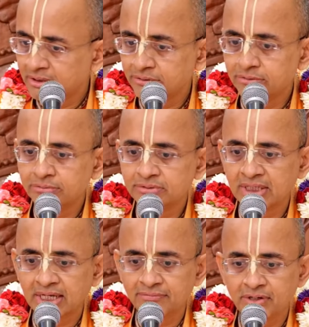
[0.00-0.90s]
And you
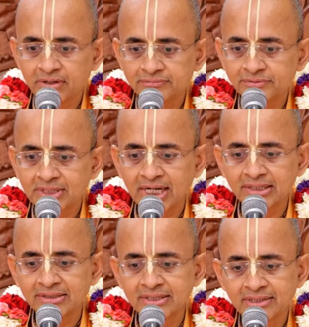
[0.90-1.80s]
derive a lot of
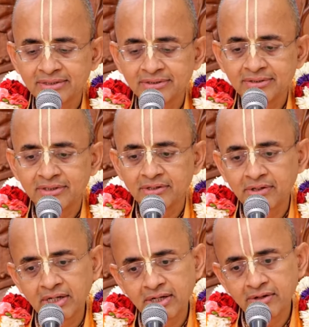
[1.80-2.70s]
strength
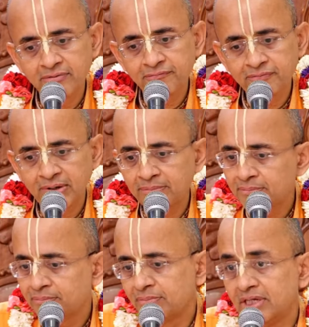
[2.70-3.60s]
uh,
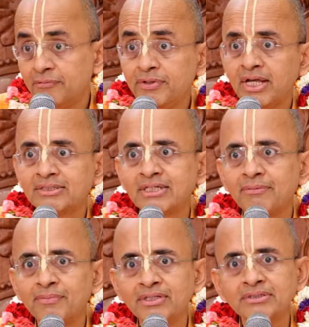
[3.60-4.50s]
from living
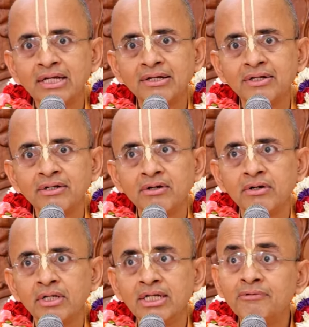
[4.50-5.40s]
examples, huh?
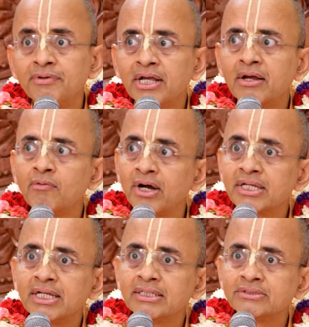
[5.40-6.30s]
living,
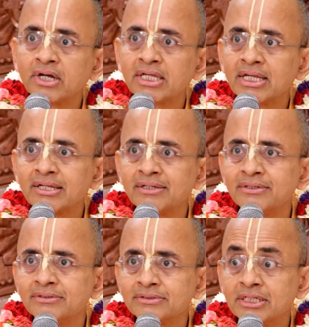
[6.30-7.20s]
walking,
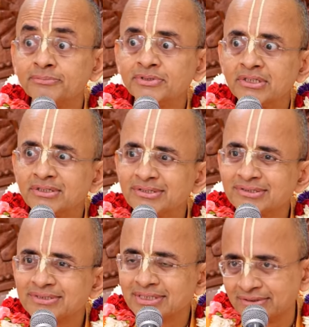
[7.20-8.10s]
talking
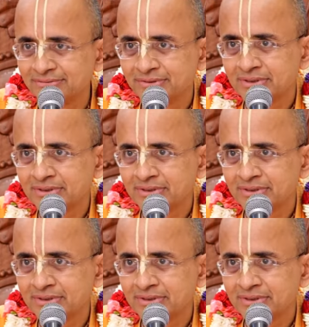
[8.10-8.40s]
scriptures.